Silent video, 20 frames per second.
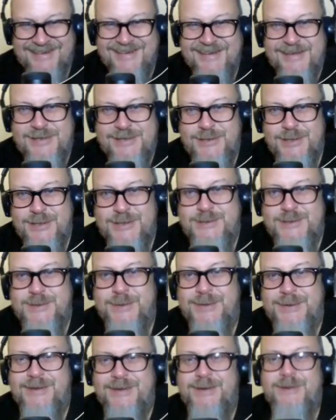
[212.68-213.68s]
just so
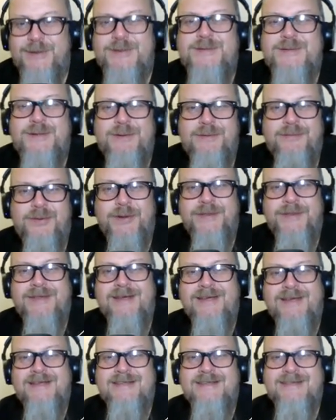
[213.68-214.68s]
it knows sort of what
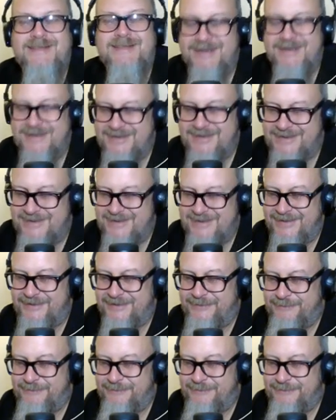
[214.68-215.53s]
these uh,